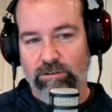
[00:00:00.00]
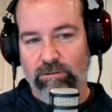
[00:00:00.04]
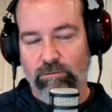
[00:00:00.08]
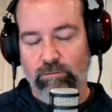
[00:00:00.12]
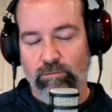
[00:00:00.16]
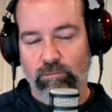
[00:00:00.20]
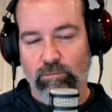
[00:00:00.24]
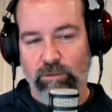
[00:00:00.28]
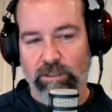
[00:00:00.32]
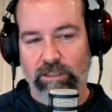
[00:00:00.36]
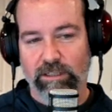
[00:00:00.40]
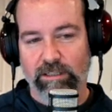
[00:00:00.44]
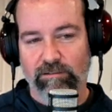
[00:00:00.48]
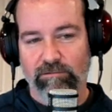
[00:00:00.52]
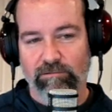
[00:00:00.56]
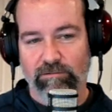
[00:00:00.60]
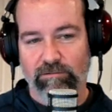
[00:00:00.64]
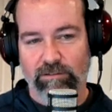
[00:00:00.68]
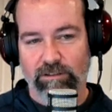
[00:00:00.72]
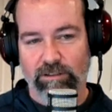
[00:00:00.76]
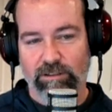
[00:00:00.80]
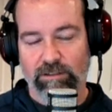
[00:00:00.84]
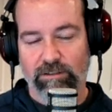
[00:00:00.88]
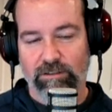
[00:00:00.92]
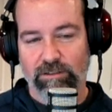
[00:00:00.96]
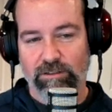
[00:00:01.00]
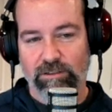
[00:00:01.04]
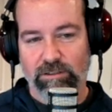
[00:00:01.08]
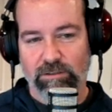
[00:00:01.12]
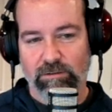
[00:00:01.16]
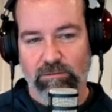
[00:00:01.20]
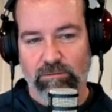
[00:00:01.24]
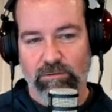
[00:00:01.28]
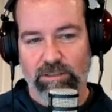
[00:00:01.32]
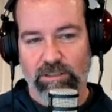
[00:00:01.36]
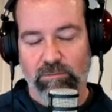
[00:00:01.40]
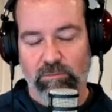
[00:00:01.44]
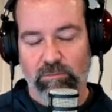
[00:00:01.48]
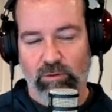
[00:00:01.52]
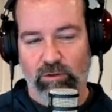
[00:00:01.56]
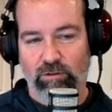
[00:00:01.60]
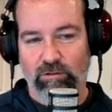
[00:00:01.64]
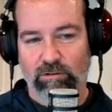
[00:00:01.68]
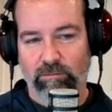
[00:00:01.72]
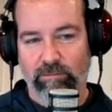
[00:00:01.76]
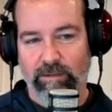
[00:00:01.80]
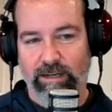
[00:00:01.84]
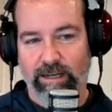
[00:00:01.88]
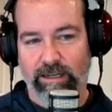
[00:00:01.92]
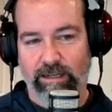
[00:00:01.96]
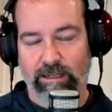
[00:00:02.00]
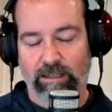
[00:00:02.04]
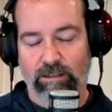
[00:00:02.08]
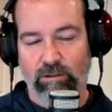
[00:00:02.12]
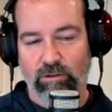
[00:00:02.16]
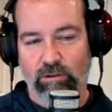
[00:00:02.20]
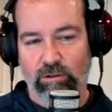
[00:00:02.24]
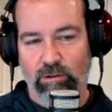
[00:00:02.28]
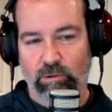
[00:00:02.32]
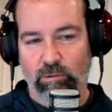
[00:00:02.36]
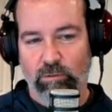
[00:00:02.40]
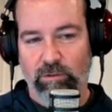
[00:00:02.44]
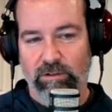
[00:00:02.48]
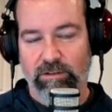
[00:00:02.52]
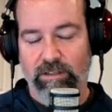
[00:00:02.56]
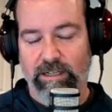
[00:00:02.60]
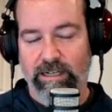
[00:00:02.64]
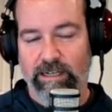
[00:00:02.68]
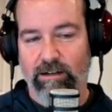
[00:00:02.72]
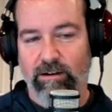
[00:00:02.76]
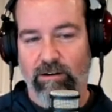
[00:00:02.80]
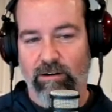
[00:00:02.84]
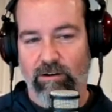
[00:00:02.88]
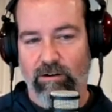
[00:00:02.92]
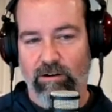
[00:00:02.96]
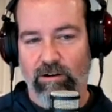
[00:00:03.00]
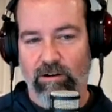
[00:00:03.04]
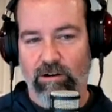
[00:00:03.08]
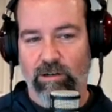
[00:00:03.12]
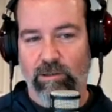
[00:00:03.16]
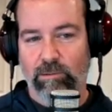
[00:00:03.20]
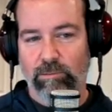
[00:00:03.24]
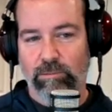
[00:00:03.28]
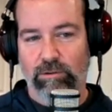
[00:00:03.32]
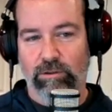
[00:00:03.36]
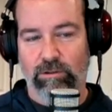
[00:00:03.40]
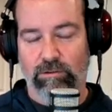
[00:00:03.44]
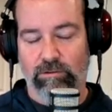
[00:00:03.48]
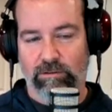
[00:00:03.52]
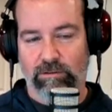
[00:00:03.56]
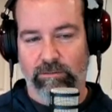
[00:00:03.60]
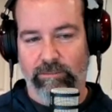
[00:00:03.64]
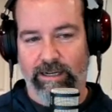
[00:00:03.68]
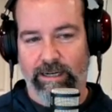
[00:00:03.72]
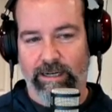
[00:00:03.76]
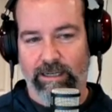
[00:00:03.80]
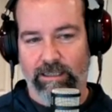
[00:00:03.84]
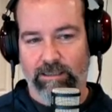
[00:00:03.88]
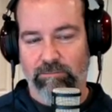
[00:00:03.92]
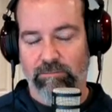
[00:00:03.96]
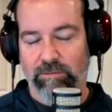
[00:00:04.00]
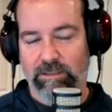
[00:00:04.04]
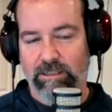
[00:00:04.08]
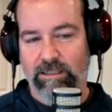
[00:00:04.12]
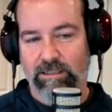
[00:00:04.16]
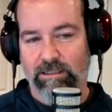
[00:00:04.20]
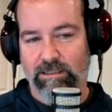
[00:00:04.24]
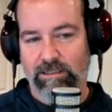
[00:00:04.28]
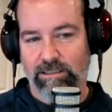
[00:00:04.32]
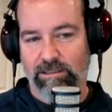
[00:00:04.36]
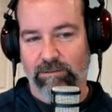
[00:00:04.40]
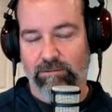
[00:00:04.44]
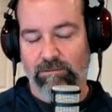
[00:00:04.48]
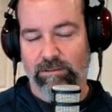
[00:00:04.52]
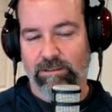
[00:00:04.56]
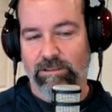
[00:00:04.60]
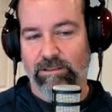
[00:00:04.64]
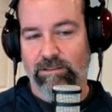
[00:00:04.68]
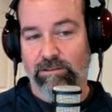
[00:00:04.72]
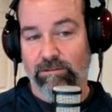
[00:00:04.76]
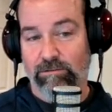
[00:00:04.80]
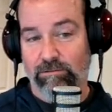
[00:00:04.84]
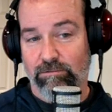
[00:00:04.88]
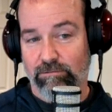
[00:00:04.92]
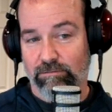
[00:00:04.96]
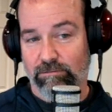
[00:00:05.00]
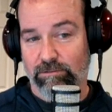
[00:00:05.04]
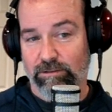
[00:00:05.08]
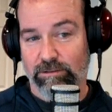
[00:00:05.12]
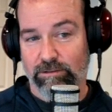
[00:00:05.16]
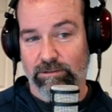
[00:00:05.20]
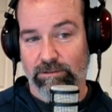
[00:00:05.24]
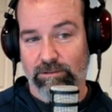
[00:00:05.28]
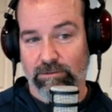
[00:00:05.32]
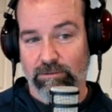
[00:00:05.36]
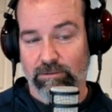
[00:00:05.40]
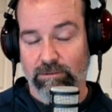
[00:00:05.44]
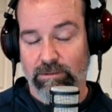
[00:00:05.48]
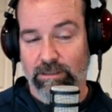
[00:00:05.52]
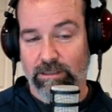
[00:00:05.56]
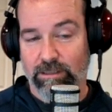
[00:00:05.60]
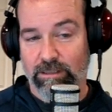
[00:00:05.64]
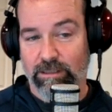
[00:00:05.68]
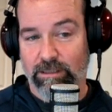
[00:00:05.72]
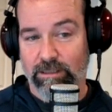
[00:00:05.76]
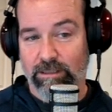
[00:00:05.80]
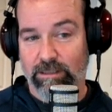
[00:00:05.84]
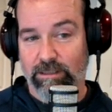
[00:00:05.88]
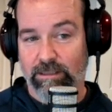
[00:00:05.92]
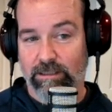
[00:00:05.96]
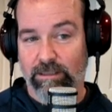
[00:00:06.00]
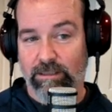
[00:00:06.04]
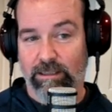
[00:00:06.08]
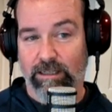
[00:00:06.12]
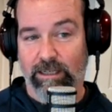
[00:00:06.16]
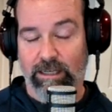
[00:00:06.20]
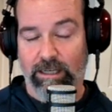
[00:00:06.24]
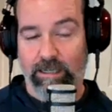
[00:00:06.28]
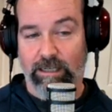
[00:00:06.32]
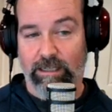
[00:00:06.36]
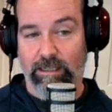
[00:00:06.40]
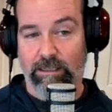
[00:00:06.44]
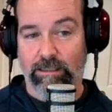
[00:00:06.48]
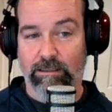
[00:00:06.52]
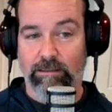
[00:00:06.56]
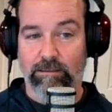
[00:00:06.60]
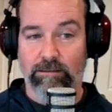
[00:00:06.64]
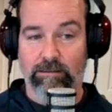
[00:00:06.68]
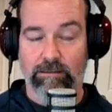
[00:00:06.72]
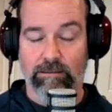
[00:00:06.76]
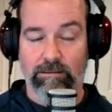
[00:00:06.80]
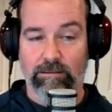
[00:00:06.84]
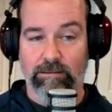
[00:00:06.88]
one of those was programmatic or were they all programmatic because it was through a,